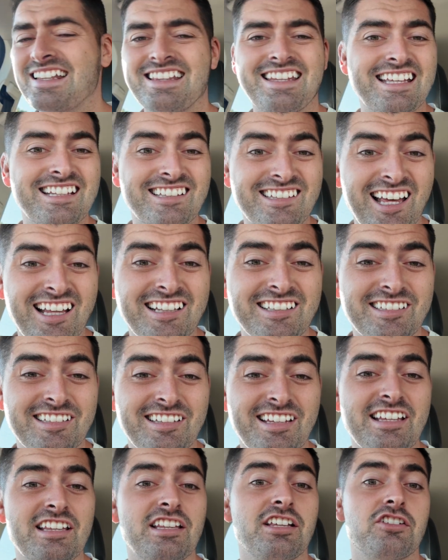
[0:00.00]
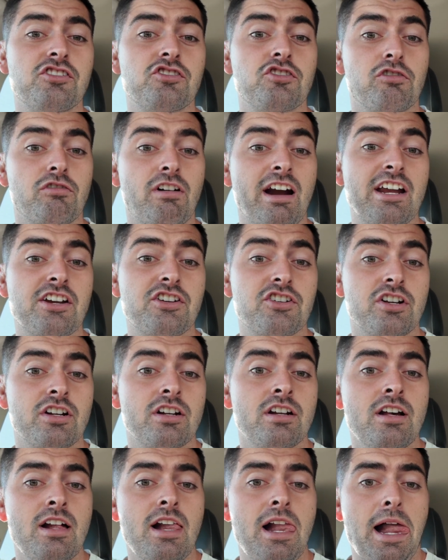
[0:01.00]
the intensity, the
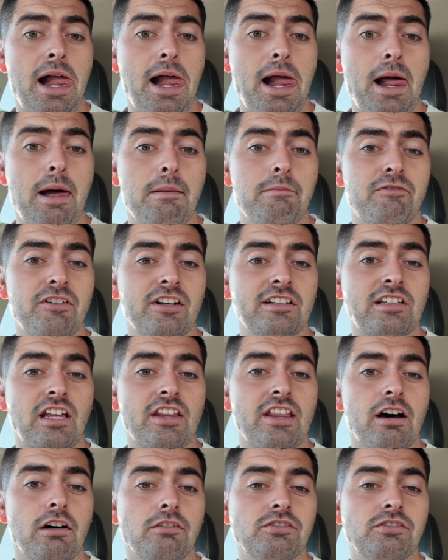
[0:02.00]
duration, things like that.